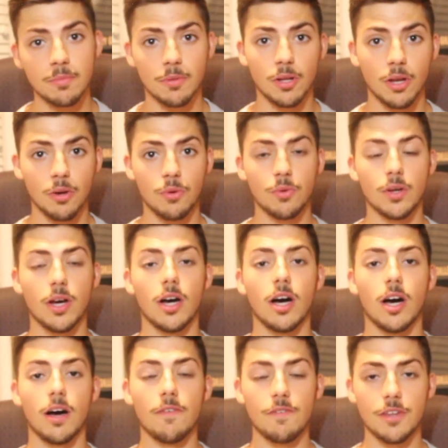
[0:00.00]
upload
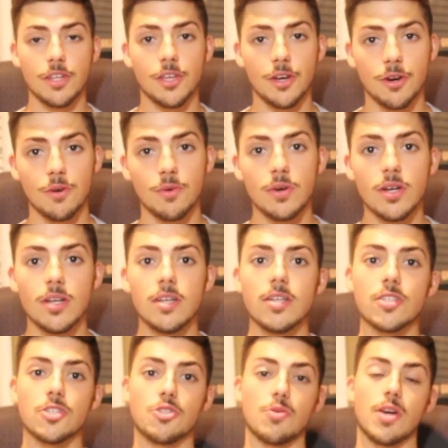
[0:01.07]
uh, a video
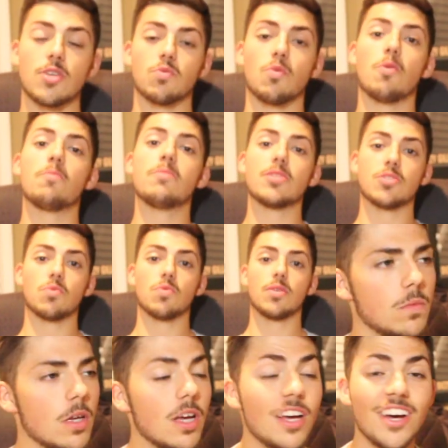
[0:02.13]
so you guys won't miss
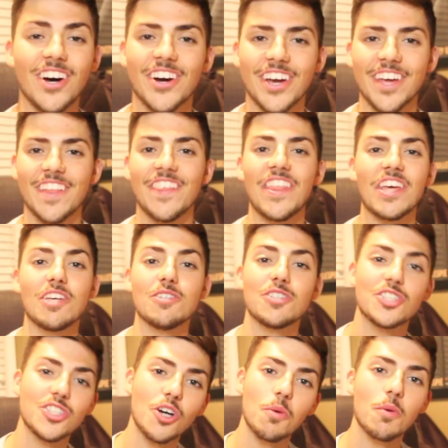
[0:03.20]
one. Again, thank you
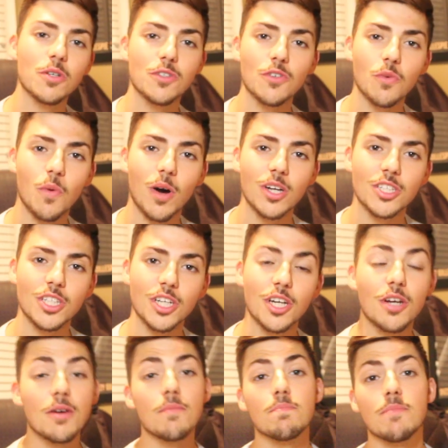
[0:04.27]
so much for
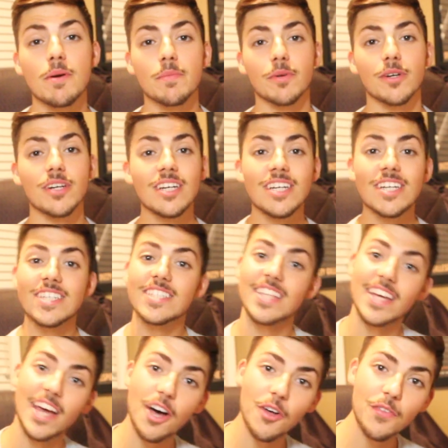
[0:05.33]
watching. Remember,
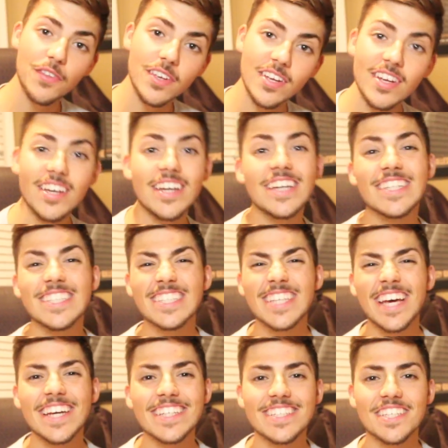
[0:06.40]
stay healthy and
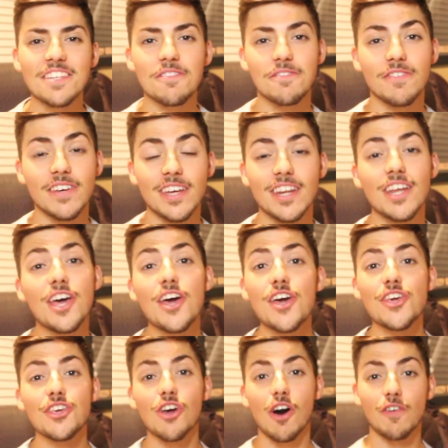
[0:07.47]
stay Z-Fit.
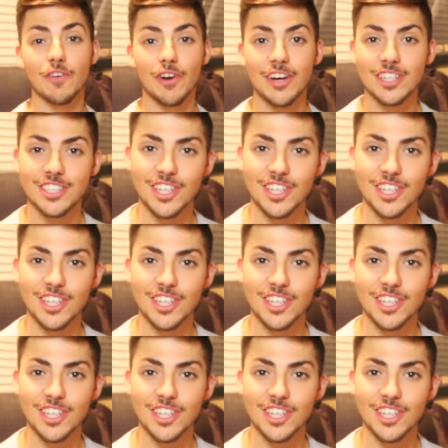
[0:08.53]
Y'all have a great